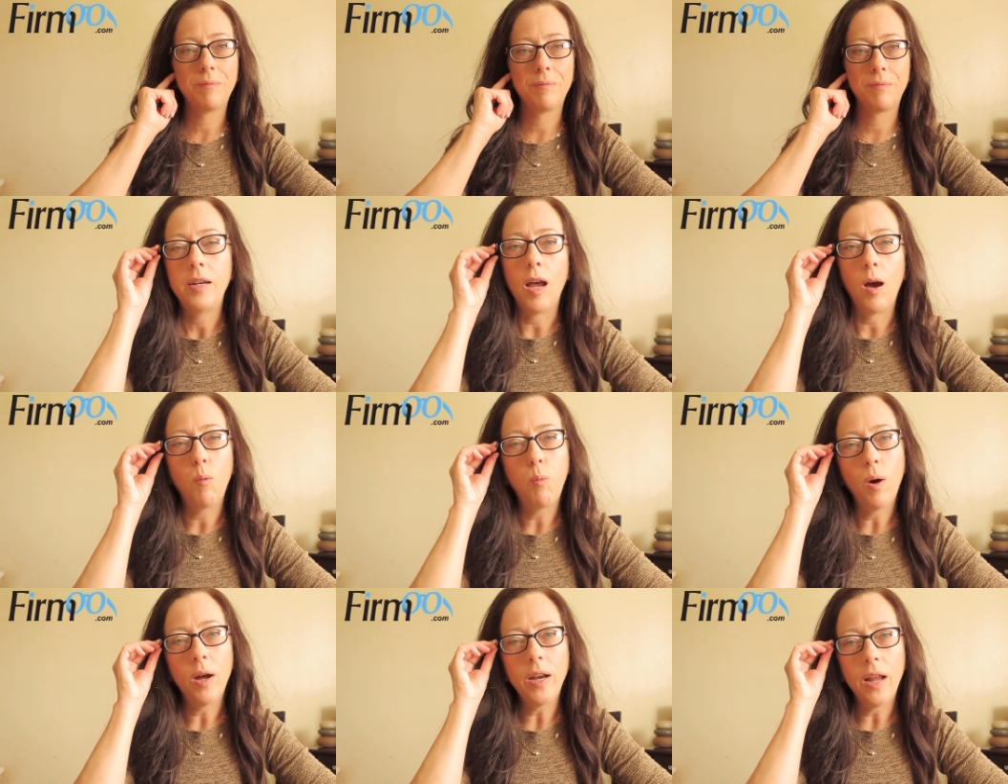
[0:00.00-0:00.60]

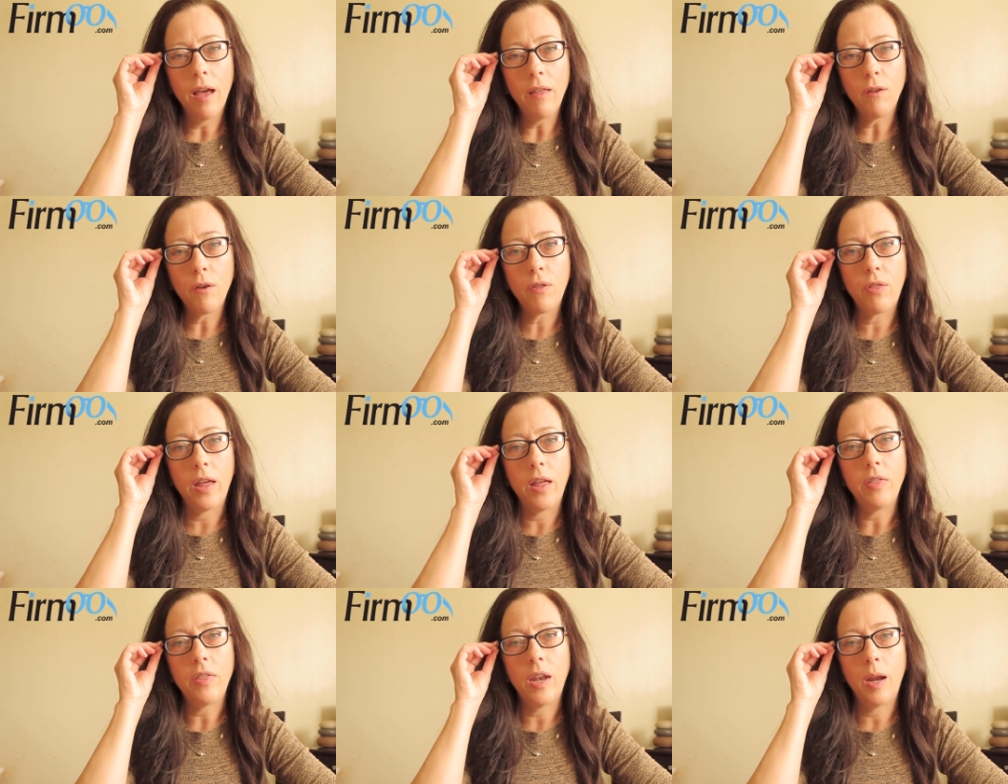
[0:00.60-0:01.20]
Now, one other
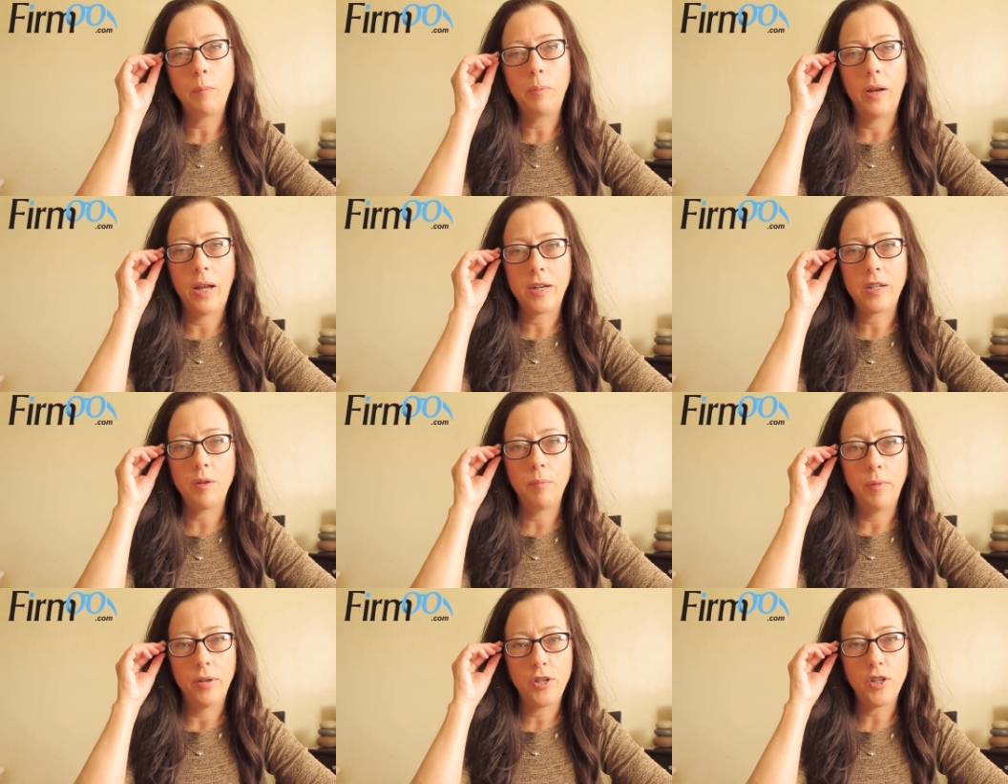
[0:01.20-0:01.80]
thing that I would
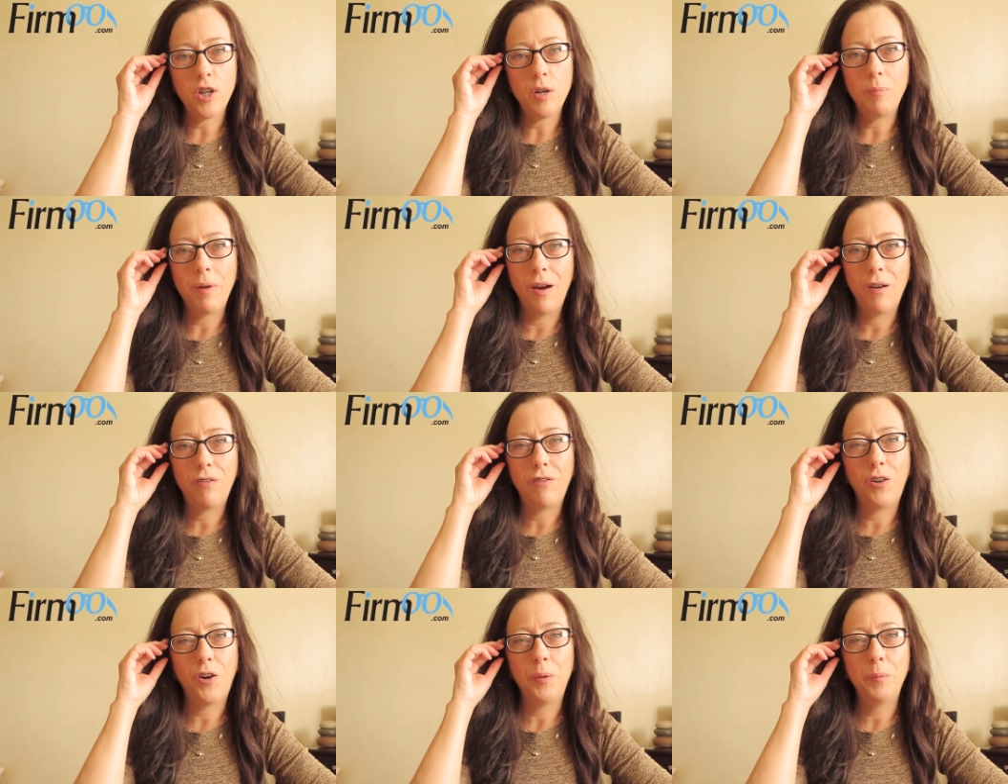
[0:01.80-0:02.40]
like to mention
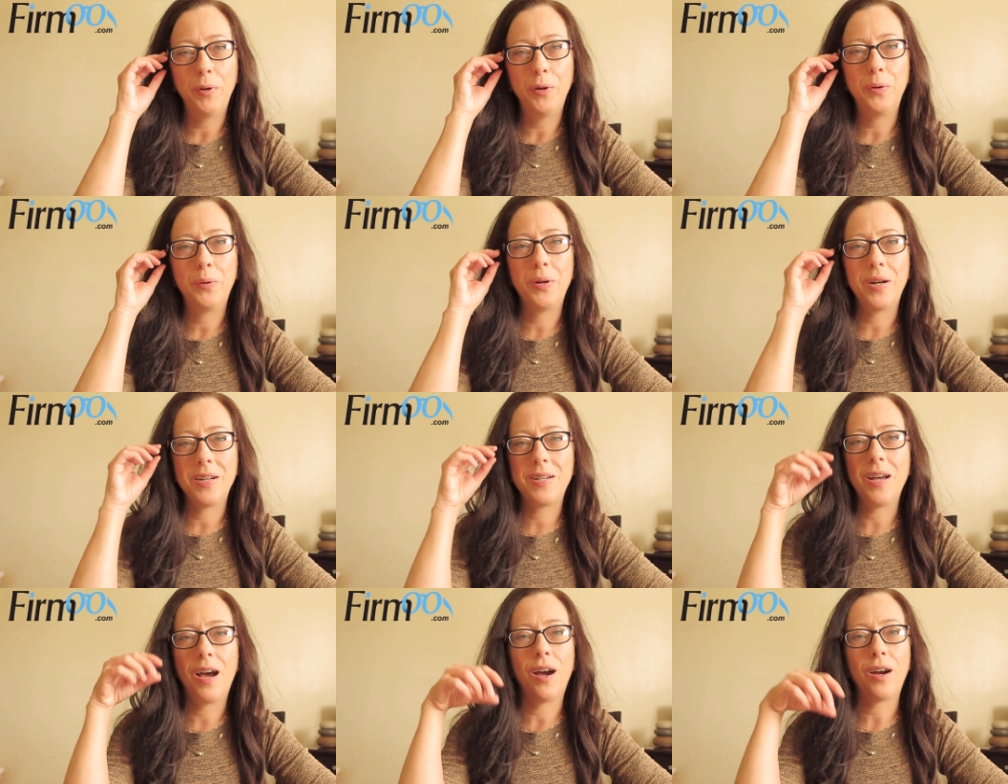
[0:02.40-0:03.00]
about
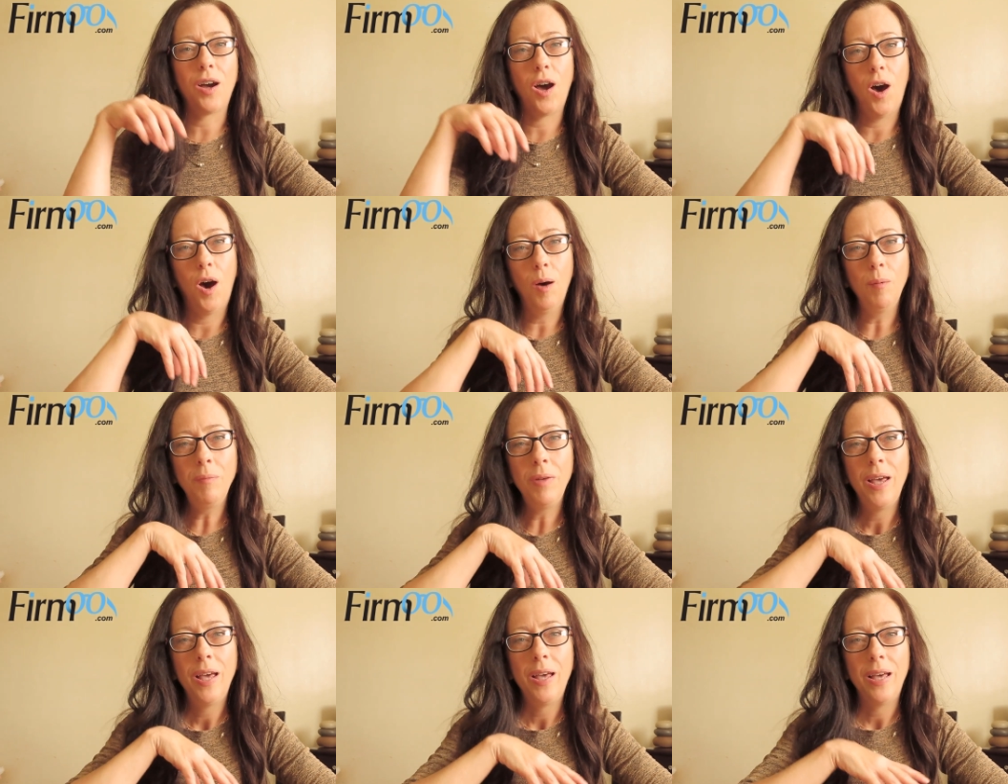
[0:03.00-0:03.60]

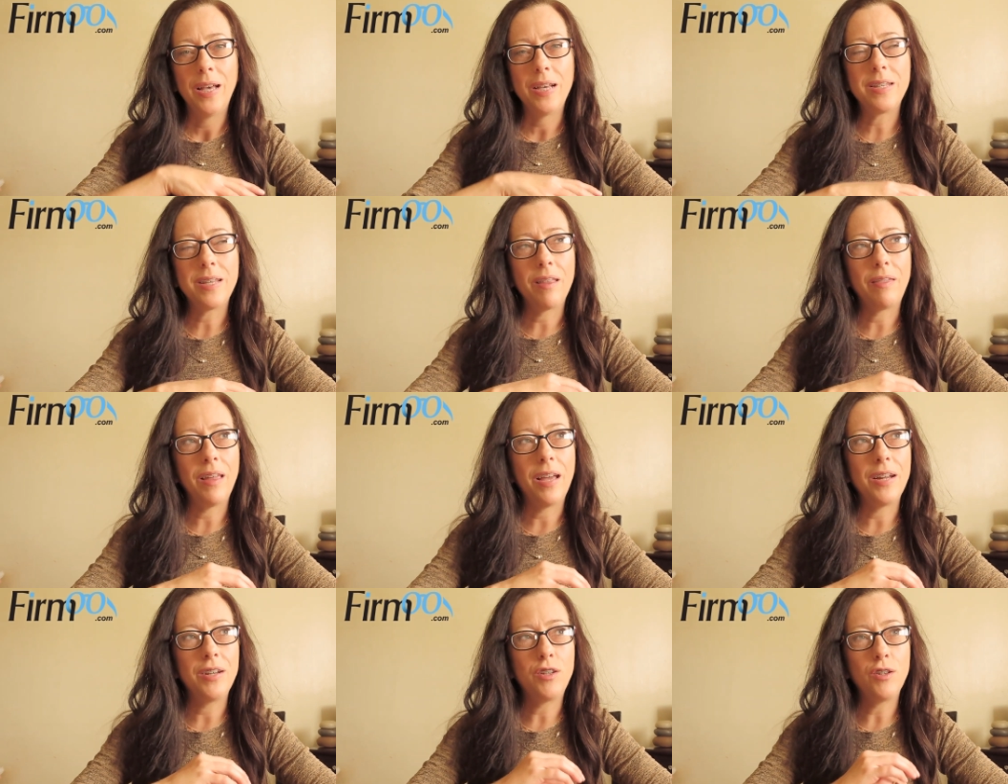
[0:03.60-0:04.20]
Firmoo.com is
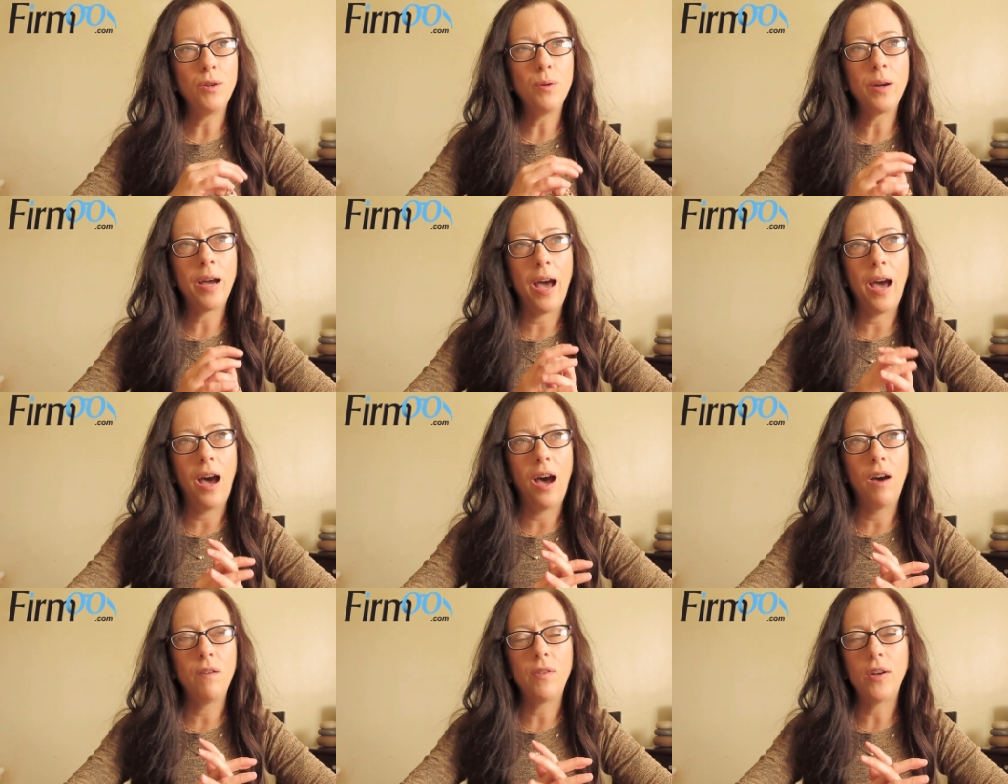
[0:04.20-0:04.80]
that they do
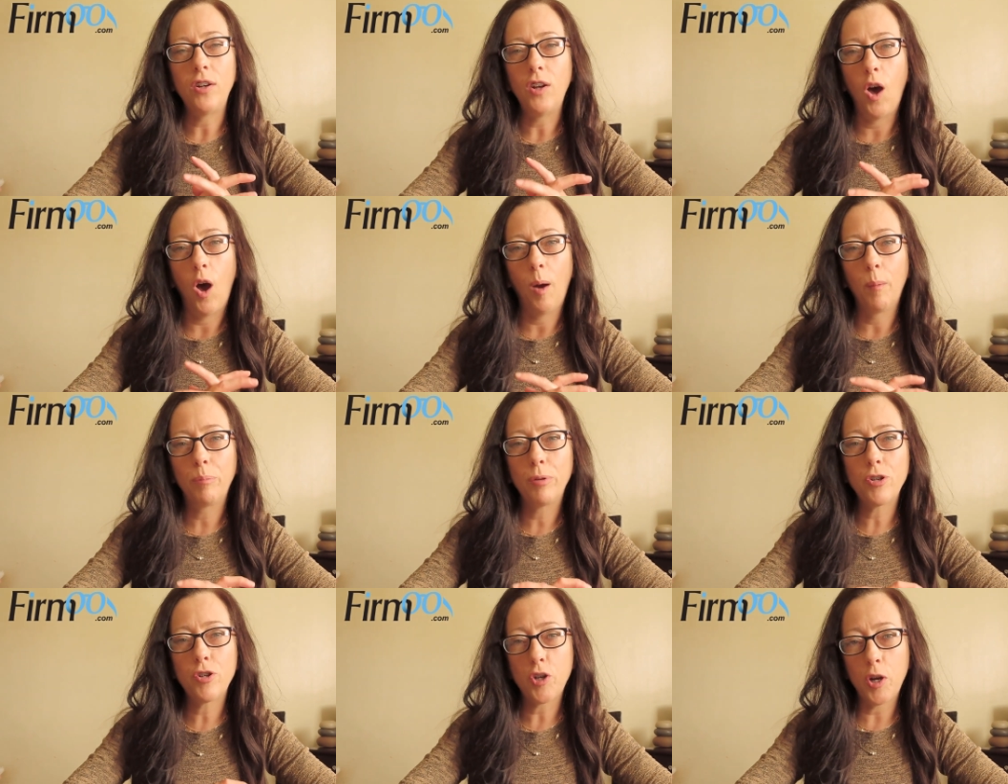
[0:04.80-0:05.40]
have
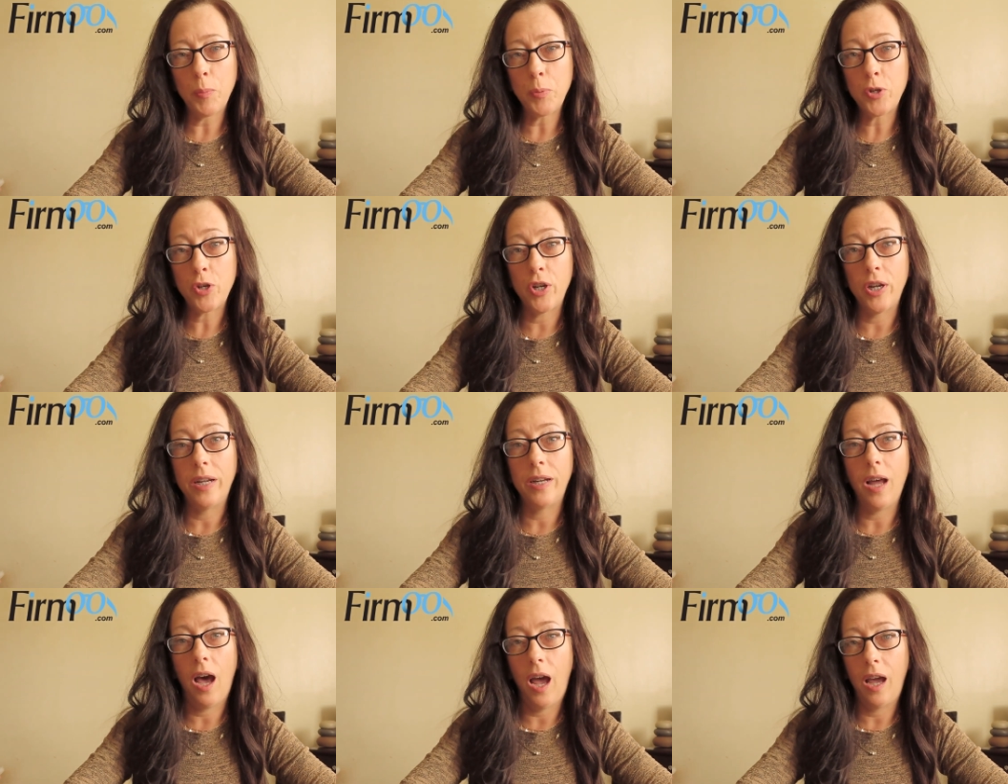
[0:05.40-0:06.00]

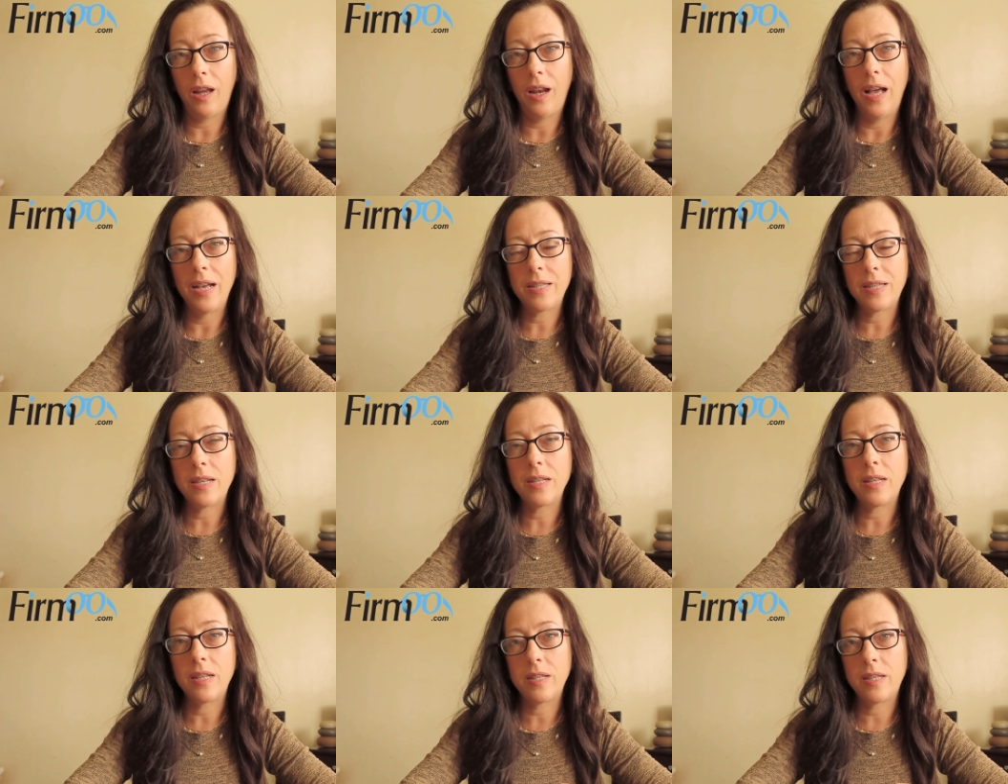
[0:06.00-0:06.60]
non-prescription
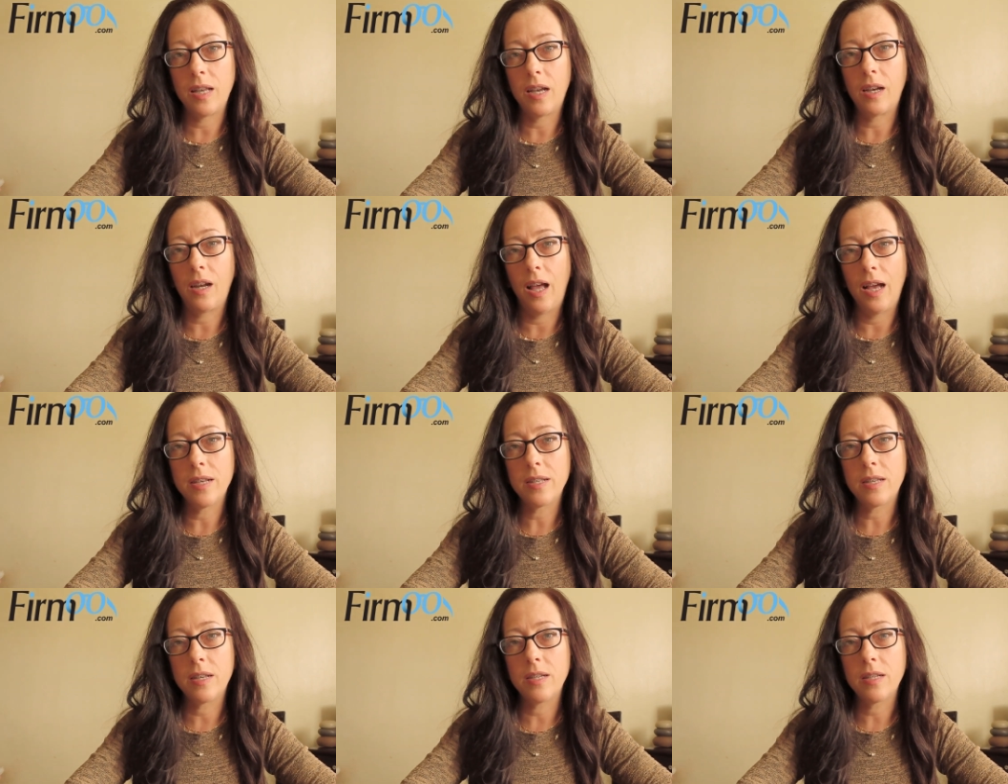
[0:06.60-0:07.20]
eyeglasses and
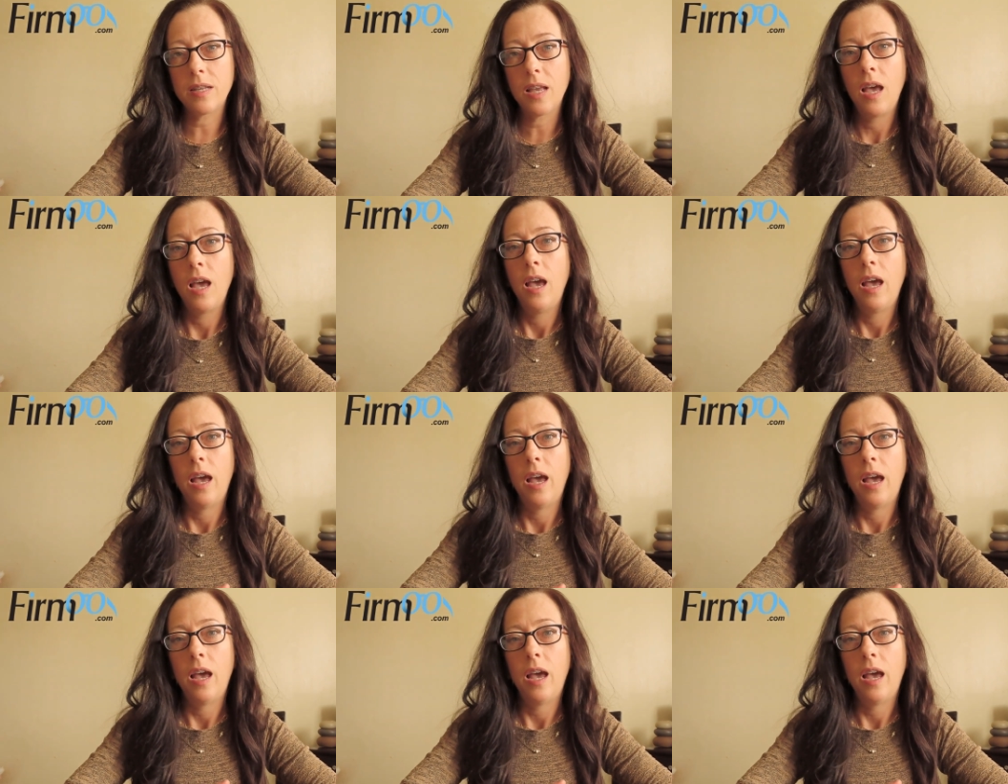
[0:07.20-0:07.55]
sunglasses.